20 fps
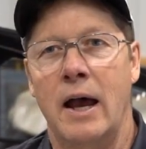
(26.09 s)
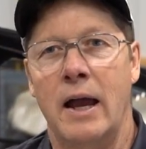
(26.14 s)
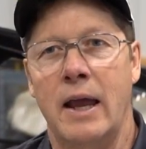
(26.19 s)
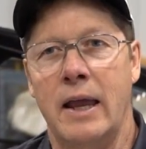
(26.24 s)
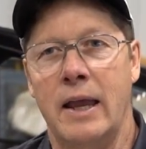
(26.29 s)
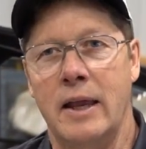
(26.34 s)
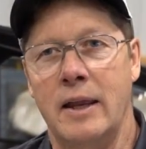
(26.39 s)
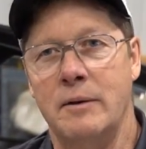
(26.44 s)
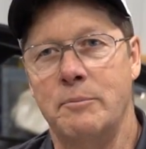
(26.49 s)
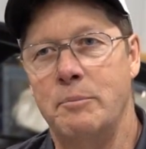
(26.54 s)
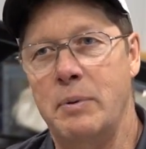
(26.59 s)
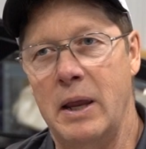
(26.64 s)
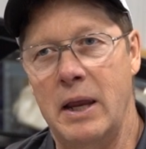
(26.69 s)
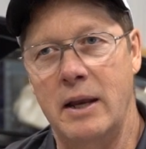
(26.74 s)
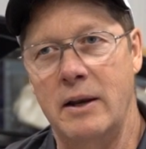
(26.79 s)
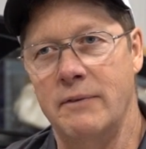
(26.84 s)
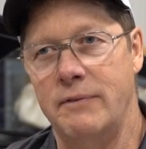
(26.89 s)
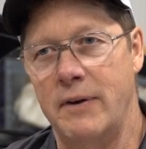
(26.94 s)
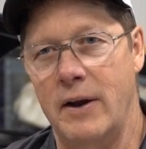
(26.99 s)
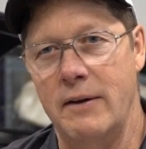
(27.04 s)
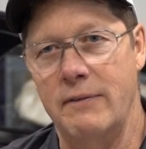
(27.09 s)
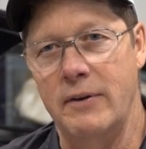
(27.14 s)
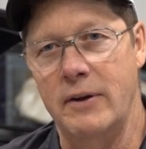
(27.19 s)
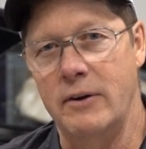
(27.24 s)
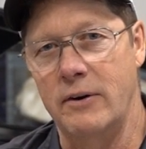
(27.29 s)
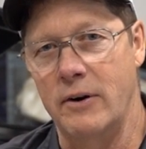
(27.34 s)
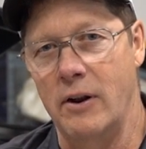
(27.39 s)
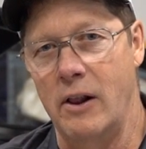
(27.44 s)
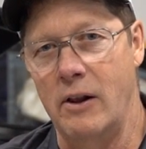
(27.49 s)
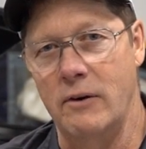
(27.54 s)
and paid a
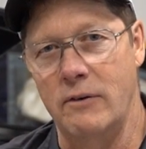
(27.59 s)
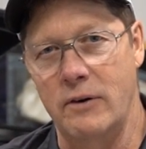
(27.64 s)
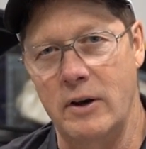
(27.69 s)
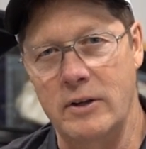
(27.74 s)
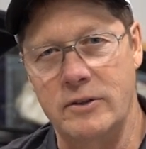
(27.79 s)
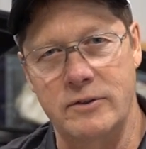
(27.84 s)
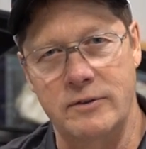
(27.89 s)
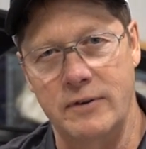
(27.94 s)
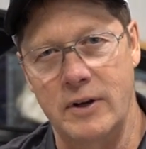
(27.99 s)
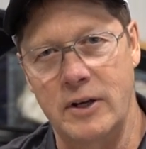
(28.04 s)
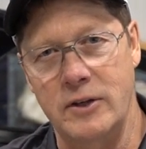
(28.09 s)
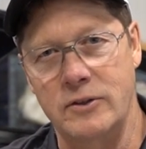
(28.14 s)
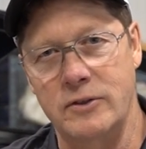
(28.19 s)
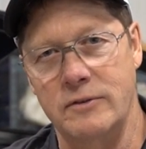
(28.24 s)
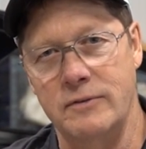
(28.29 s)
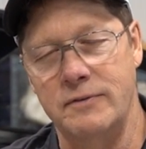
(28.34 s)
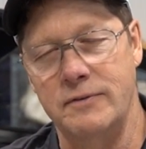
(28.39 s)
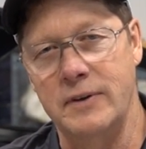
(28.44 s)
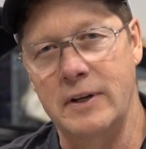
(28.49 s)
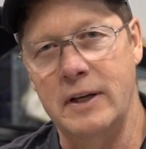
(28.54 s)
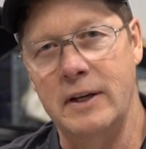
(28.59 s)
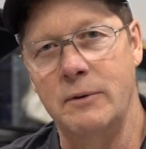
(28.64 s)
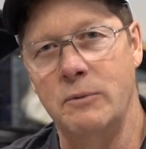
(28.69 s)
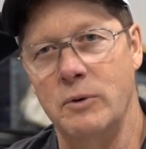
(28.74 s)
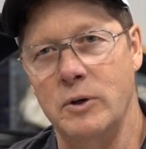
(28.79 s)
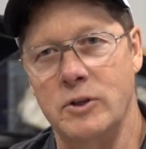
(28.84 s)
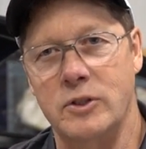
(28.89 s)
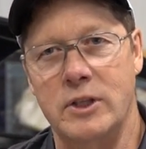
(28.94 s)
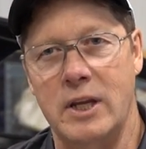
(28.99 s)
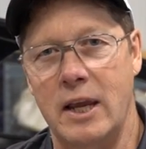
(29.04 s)
$500 reservation fee,
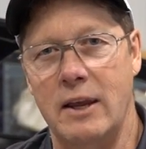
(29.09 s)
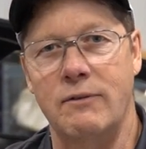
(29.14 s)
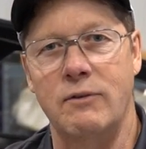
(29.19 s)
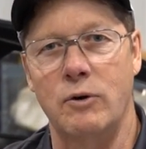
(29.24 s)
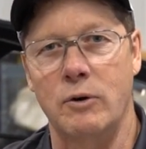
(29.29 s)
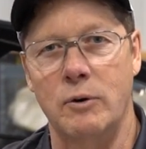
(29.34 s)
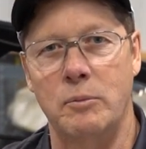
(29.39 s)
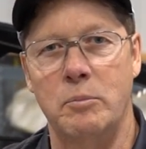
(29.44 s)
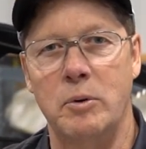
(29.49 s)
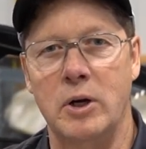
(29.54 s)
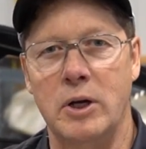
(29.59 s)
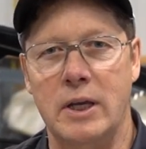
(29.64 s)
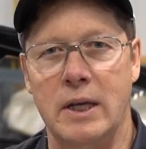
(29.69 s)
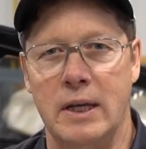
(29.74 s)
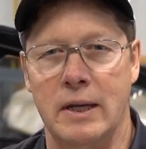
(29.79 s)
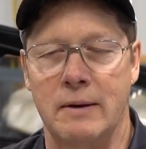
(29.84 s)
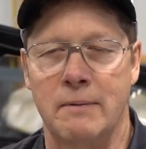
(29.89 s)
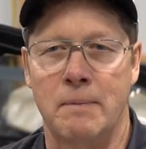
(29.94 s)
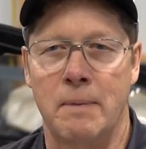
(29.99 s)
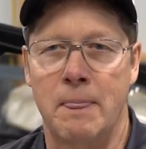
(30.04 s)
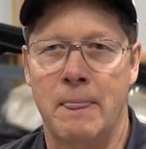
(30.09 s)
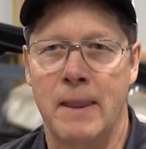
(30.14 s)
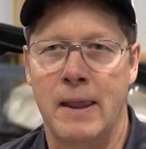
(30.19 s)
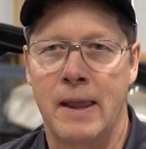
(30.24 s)
which gave you a booking.